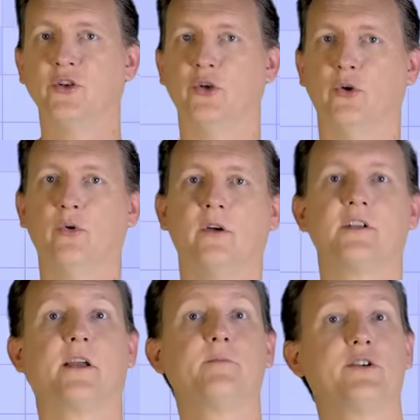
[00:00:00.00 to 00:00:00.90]
2
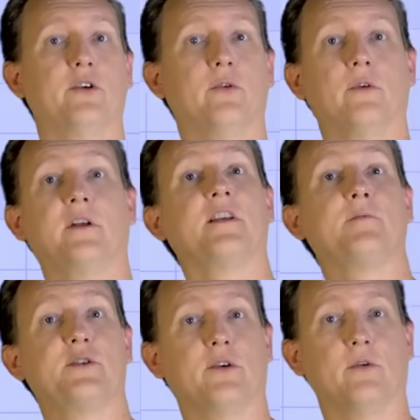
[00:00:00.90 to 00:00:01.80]
times 2
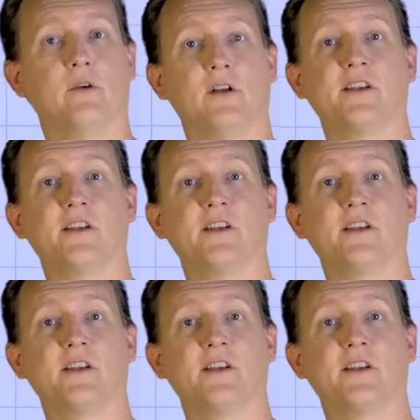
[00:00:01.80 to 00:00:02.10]
times 2